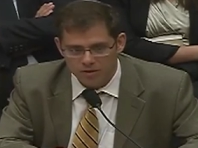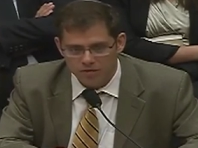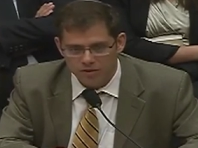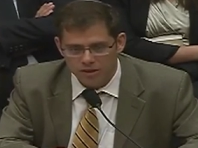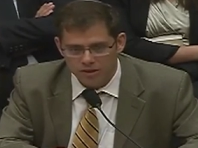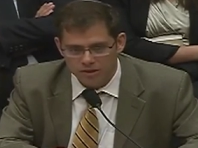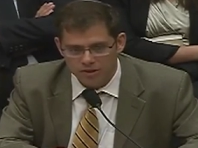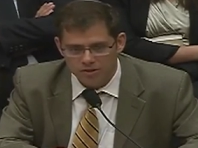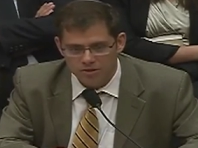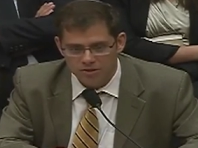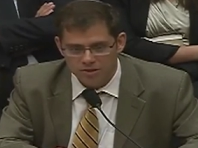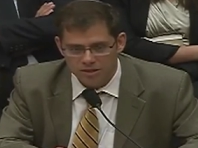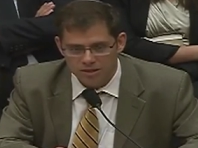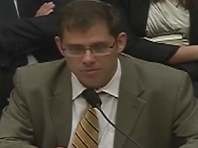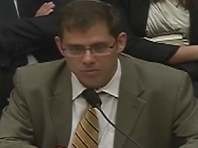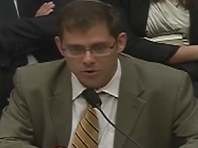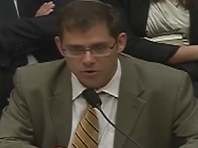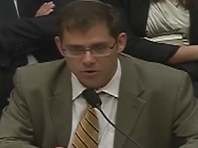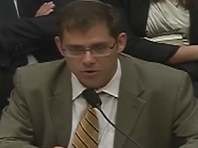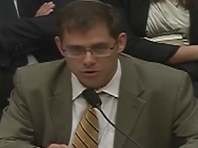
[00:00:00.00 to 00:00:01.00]
of other
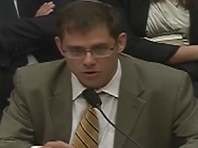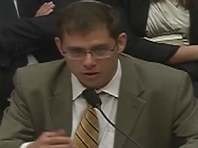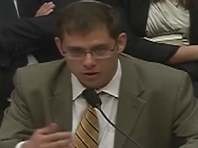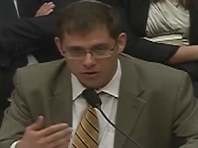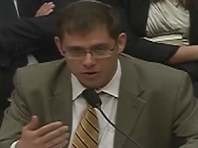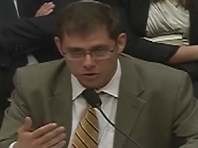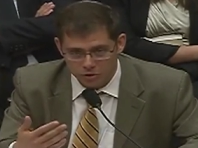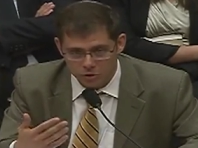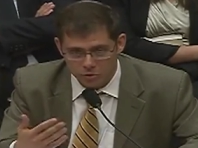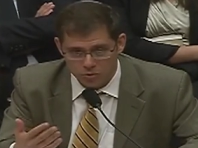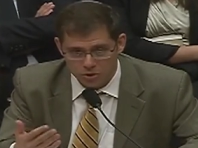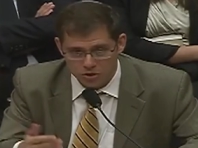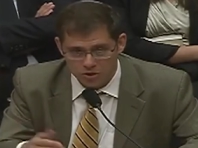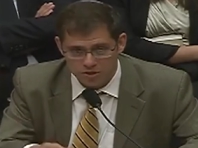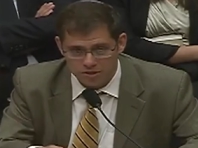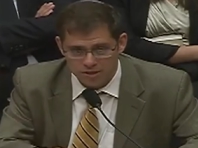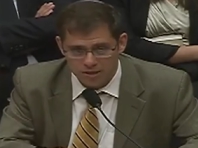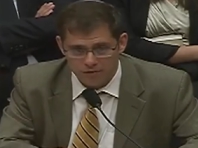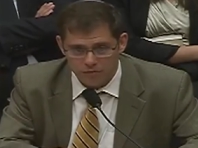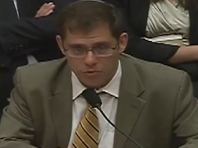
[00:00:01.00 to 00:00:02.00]
similar other
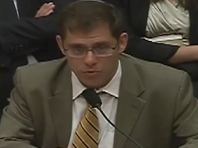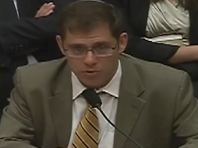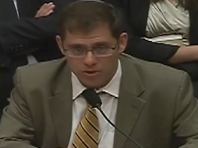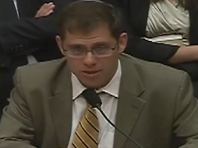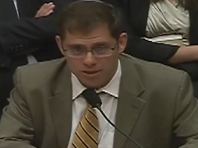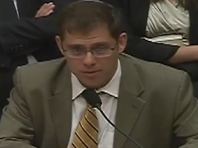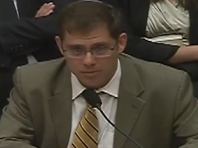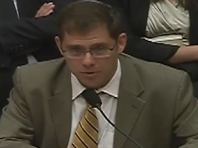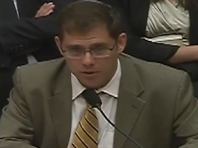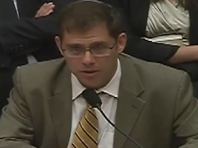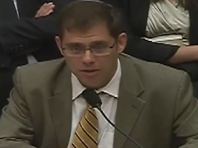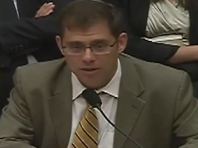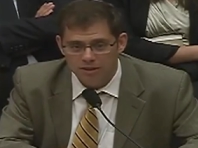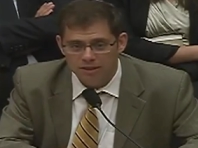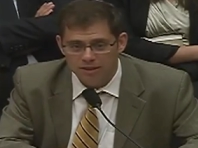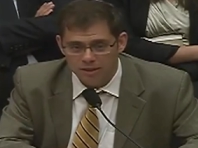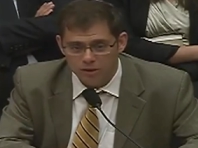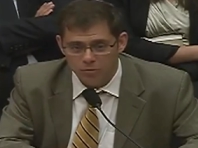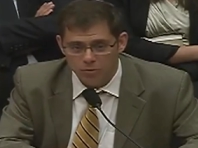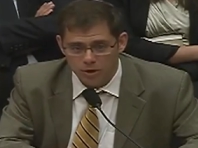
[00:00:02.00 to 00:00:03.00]
situations they view as similar
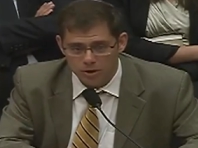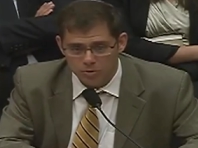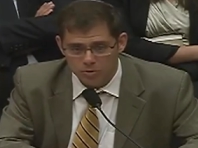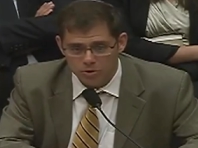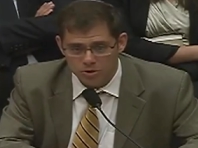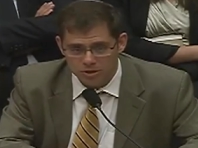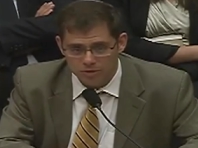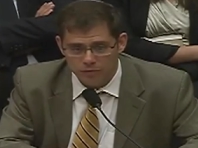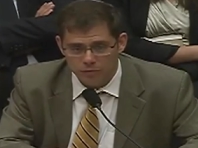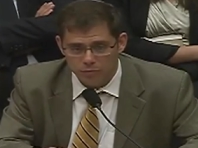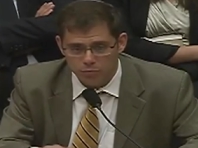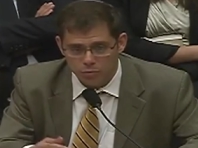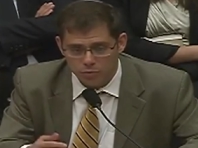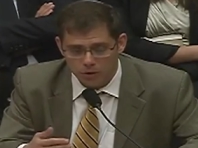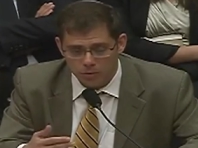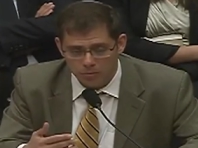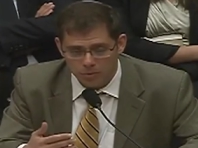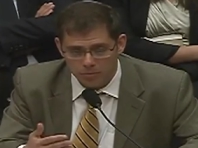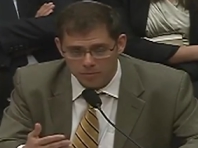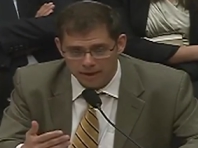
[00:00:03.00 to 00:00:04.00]
in a way which is even
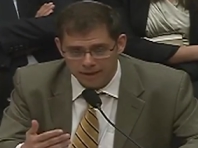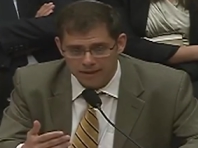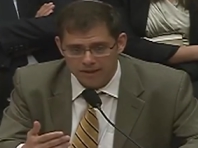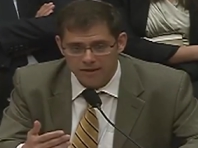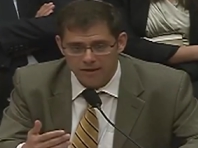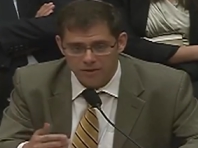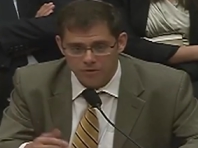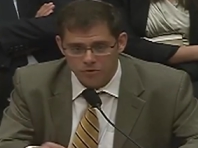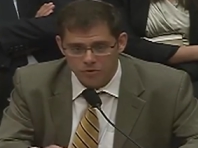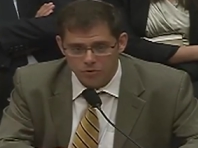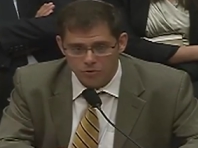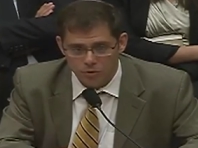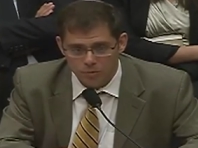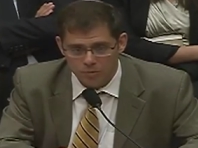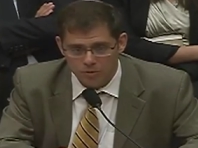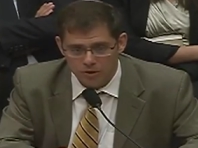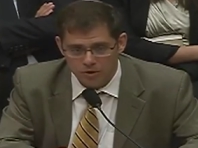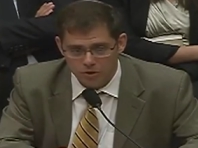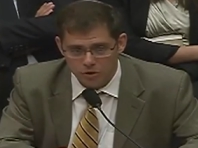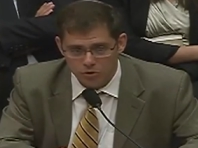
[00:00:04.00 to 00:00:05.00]
problematic under
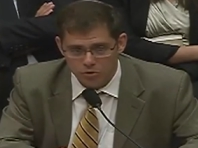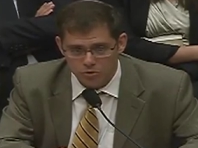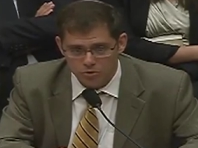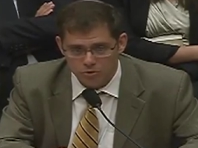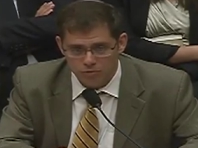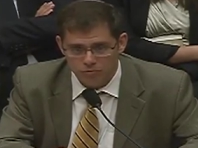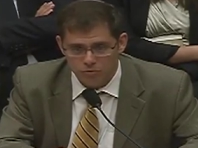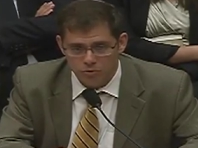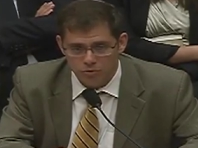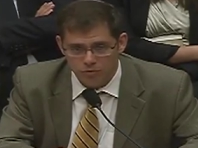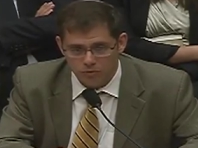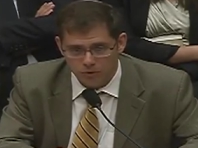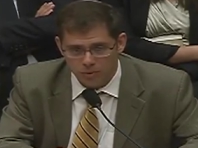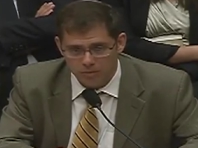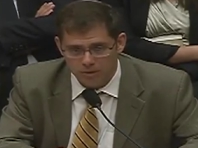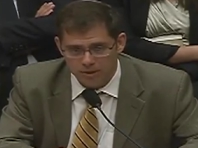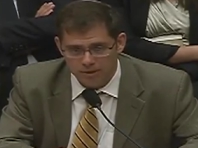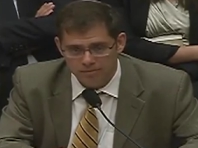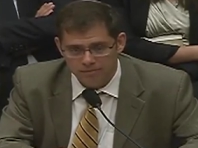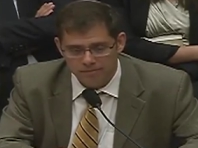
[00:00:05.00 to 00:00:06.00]
European notions of
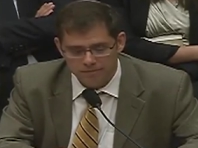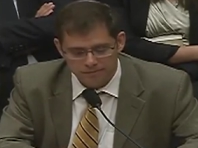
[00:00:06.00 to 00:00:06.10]
uniformity.